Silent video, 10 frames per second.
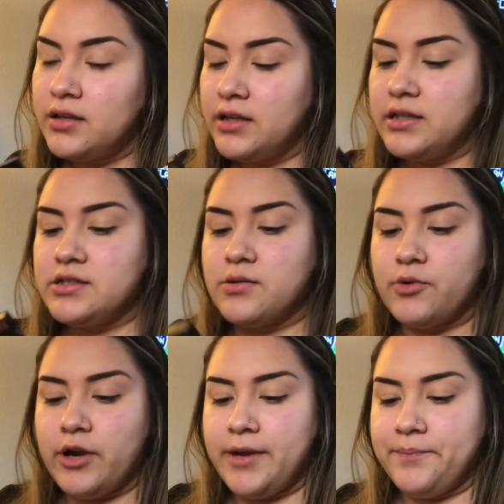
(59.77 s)
These are
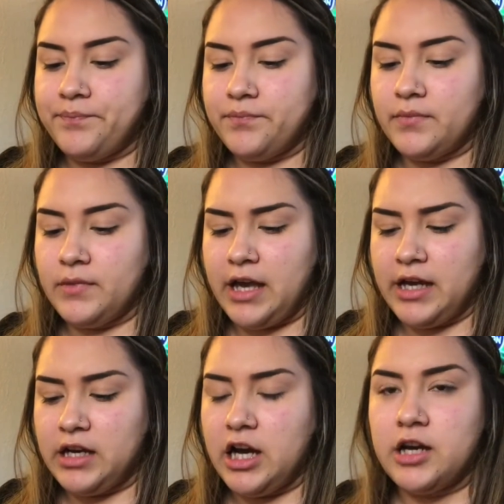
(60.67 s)
great. I had to
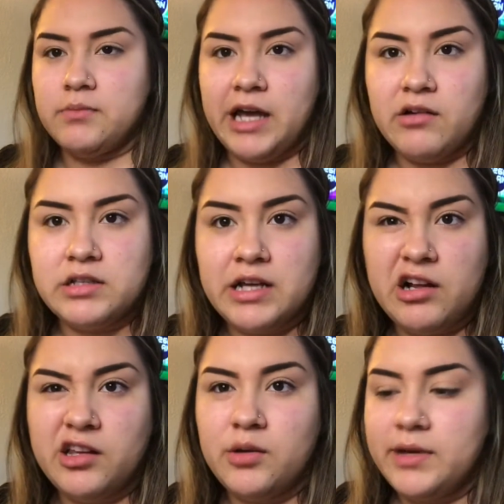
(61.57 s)
cut them down because they're a
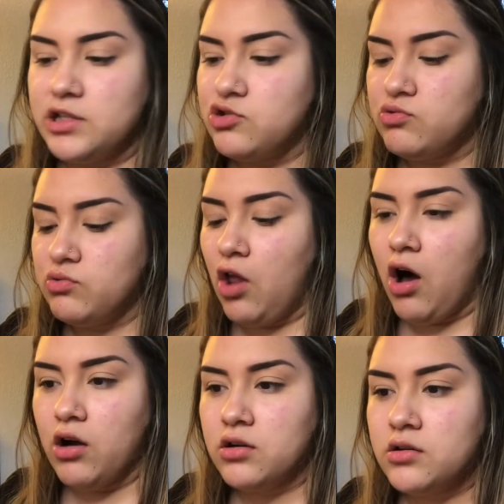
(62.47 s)
little bit too long.